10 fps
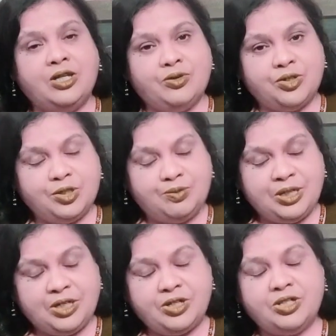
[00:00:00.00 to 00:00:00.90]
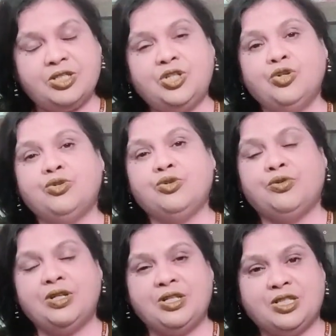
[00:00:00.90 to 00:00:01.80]
keynote speakers,
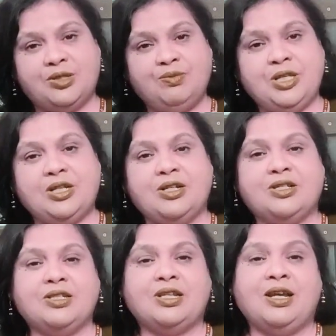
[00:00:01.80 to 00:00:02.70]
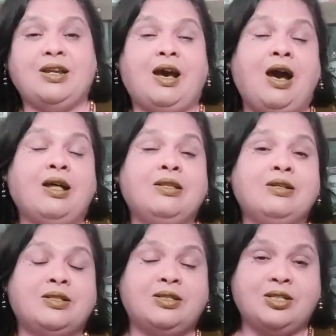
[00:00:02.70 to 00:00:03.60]
tutorial speakers, and
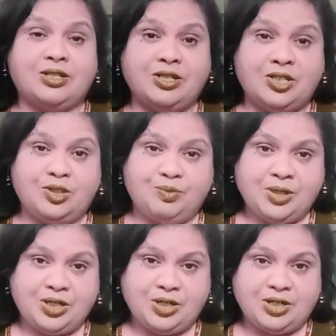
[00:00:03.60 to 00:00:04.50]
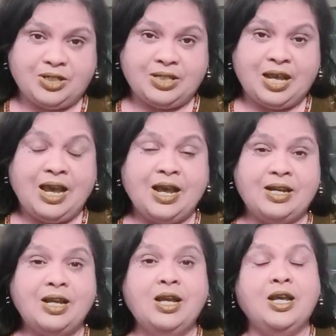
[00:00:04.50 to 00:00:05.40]
other session speakers.
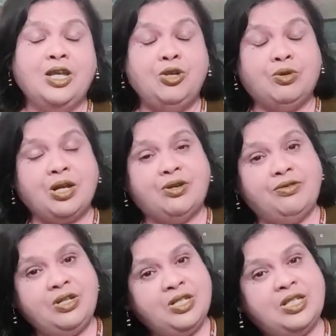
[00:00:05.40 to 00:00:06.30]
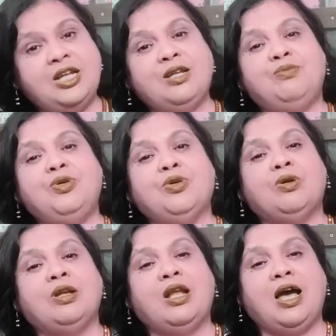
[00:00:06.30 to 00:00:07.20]
And you can reshape your
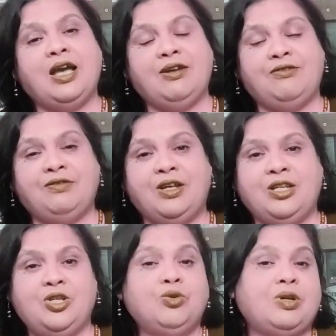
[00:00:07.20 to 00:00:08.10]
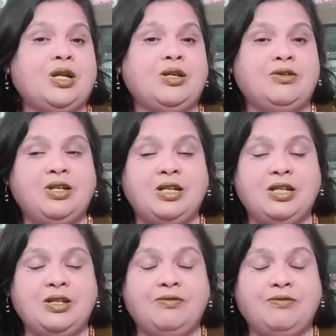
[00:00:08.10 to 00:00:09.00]
life and you can
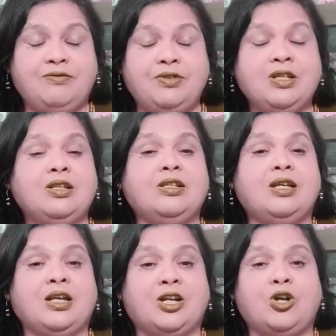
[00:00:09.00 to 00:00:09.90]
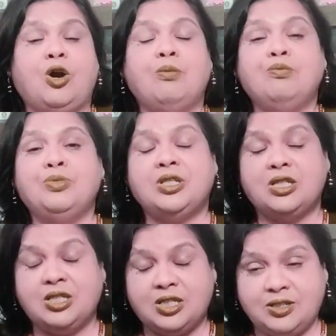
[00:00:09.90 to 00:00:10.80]
really feel a
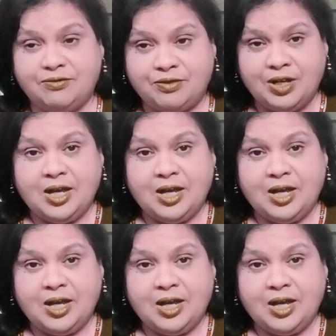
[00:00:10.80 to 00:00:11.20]
competitive